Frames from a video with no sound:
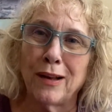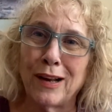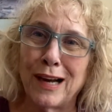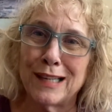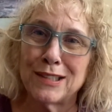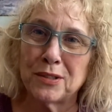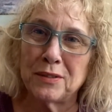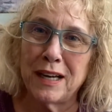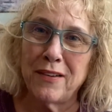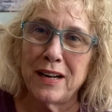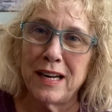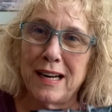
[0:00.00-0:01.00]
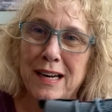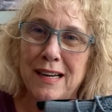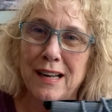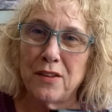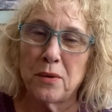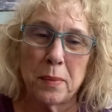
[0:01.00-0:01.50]
a lot, so now I need
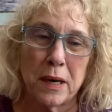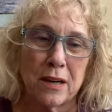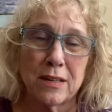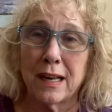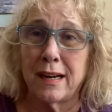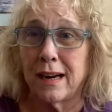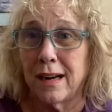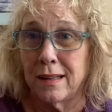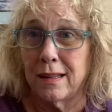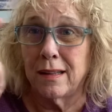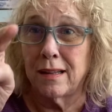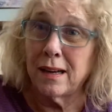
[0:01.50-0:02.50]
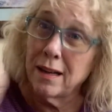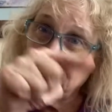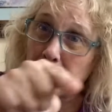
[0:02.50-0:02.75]
another pair because I had gotten the other